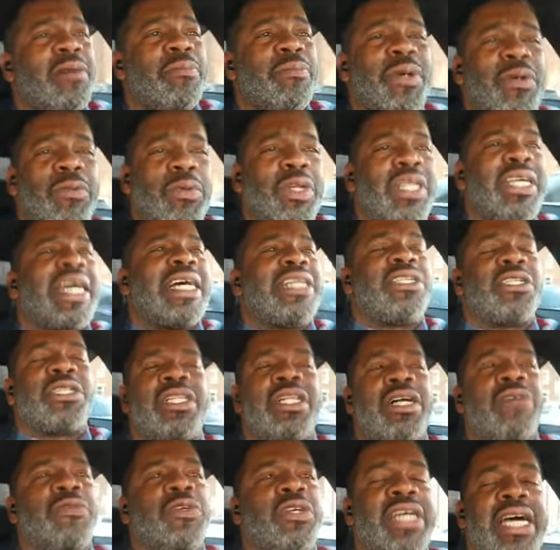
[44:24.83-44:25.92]
But really, I just
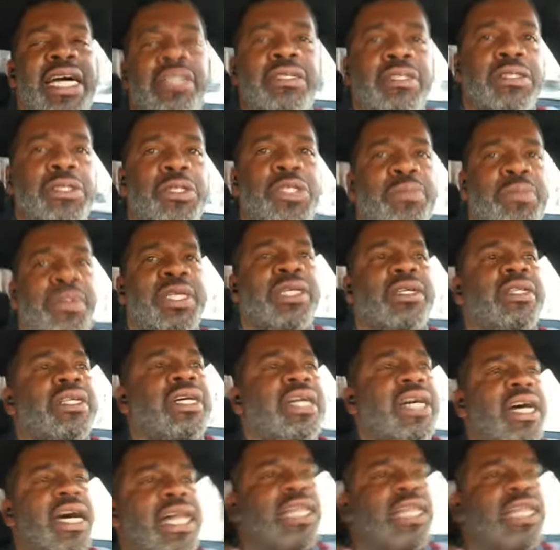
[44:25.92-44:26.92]
love you guys on the spiel.